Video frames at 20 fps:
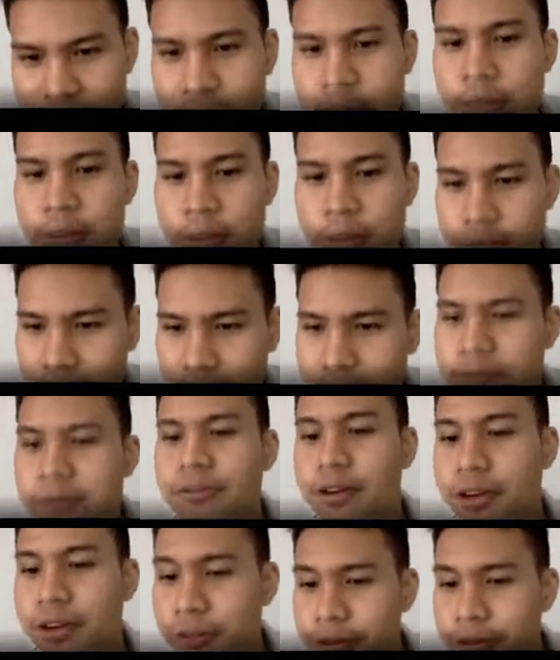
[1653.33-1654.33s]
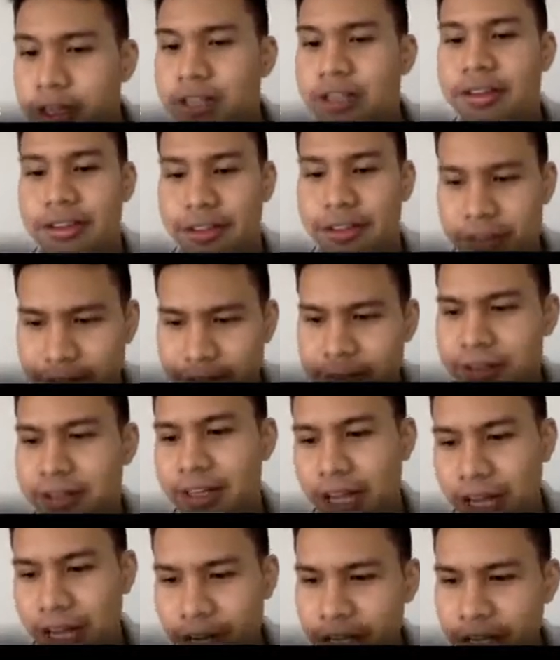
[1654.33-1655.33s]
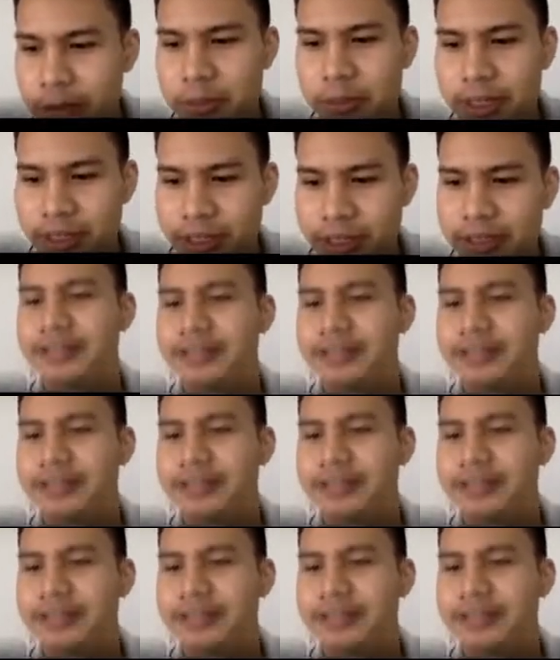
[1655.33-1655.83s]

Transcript: people are very fast, unlike me.